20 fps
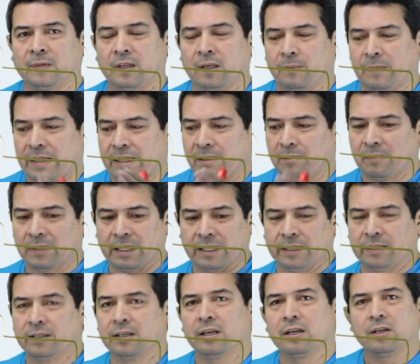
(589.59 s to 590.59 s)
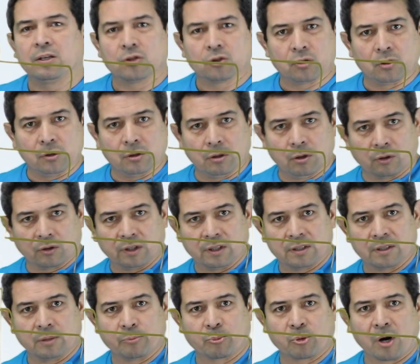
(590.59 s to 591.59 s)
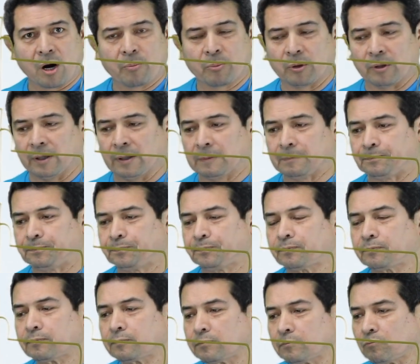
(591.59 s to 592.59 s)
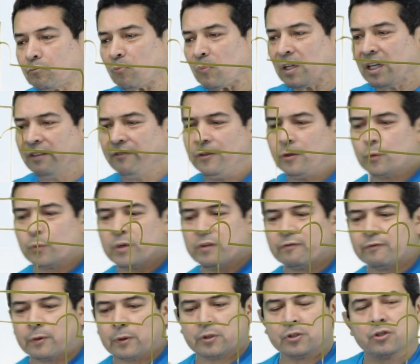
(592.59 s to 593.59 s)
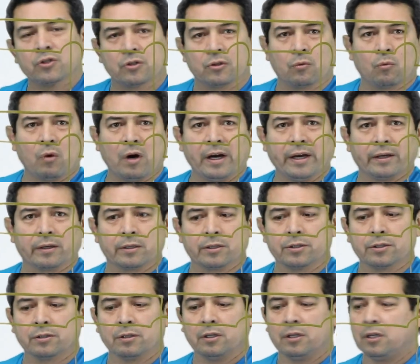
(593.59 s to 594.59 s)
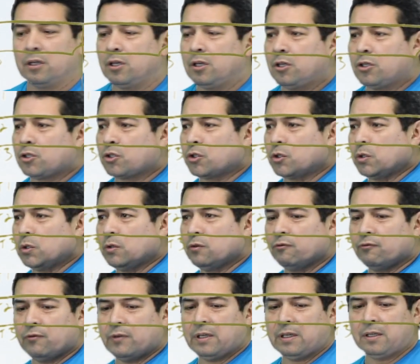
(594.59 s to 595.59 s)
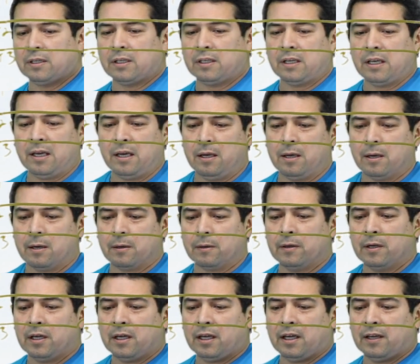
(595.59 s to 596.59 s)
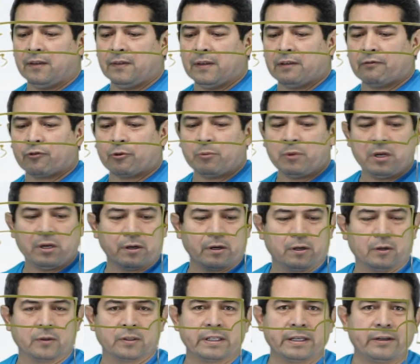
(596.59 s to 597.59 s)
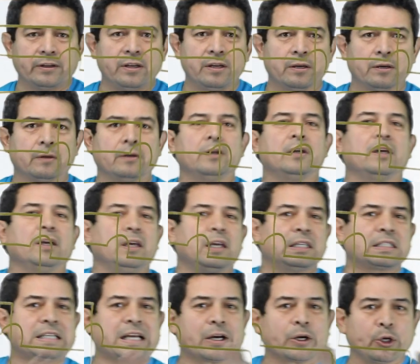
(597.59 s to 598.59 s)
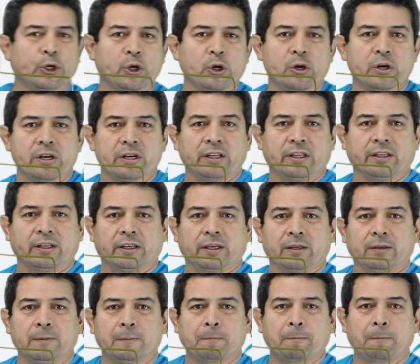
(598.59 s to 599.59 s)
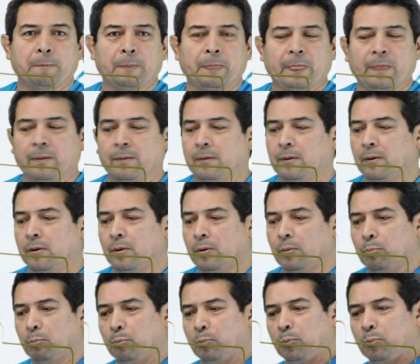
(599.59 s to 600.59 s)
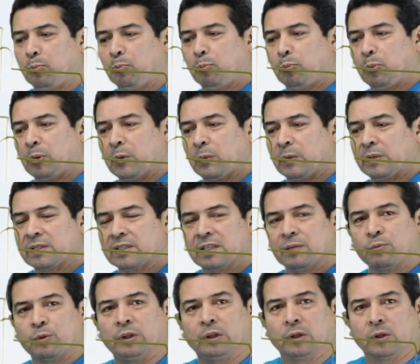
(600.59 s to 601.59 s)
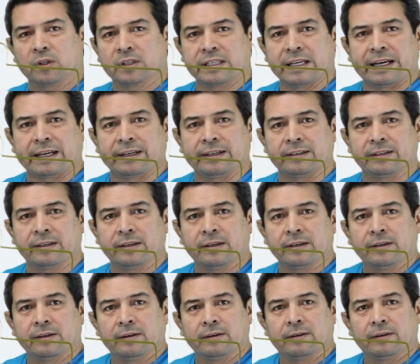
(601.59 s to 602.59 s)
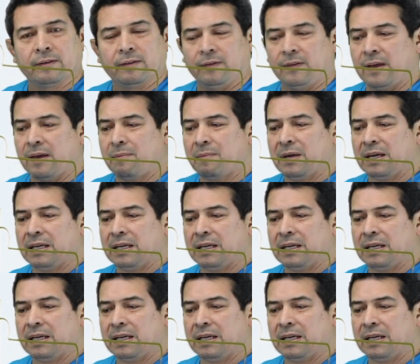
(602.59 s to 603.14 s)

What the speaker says: Keep that in mind so you hook these up properly. If you reverse the wires, so you feed it here and then from here it goes out here, it's not going to hurt anything. But when someone looks at it, they